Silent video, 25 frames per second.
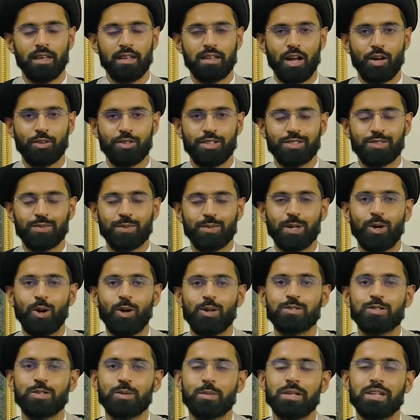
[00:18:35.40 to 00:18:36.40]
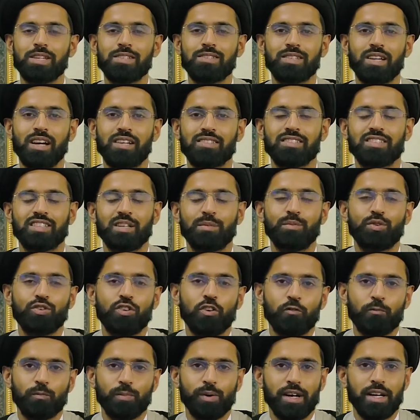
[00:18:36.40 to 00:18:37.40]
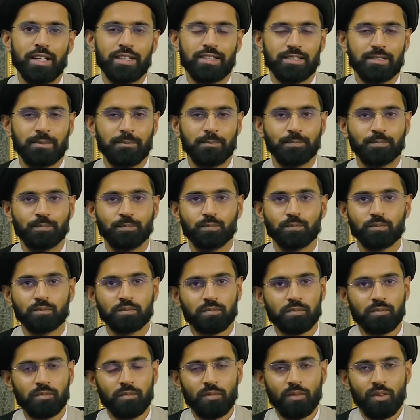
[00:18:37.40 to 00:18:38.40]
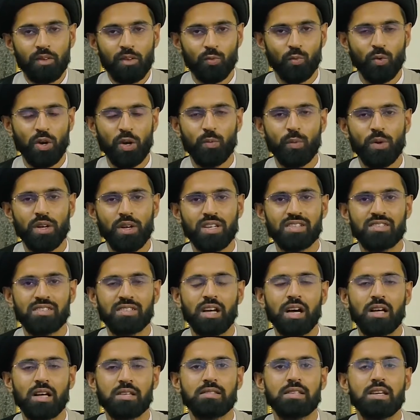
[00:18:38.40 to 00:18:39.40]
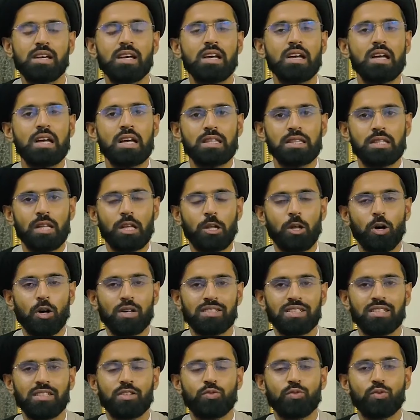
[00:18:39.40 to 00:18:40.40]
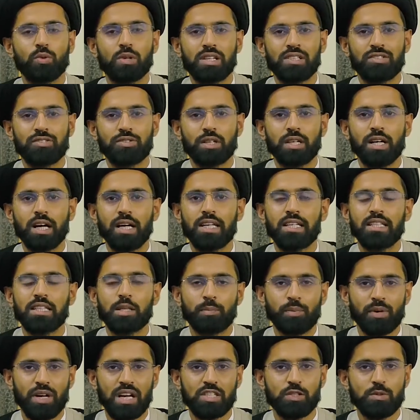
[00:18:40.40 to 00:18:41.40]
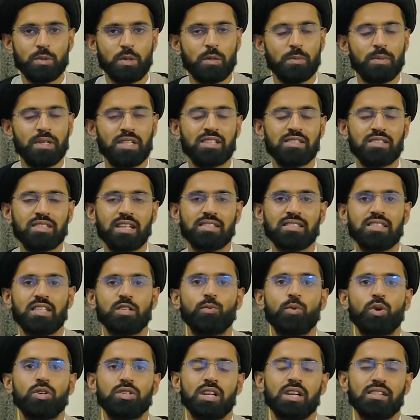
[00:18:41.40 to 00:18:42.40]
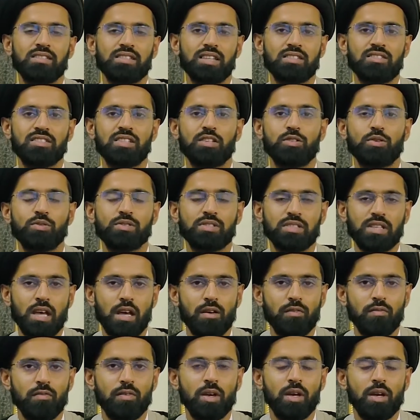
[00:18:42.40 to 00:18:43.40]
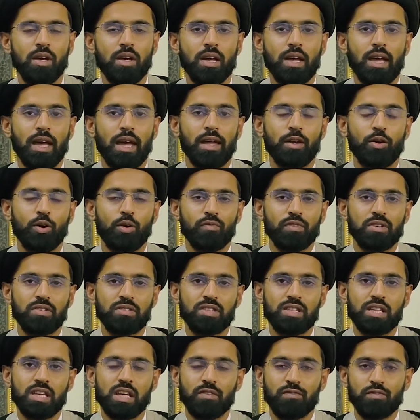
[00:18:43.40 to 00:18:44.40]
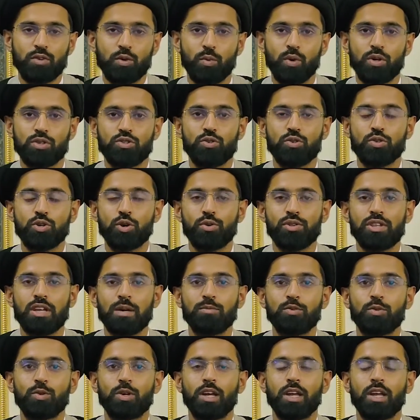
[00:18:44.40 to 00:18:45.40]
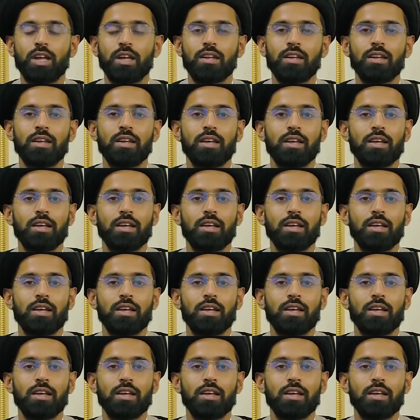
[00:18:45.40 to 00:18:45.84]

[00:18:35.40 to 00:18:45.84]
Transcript: Now this will also be discussed in the book of prayers. When we discuss the laws and the rulings regarding the prayers, we will be discussing what are sajdatul sahv, and obviously if you want to know them, you can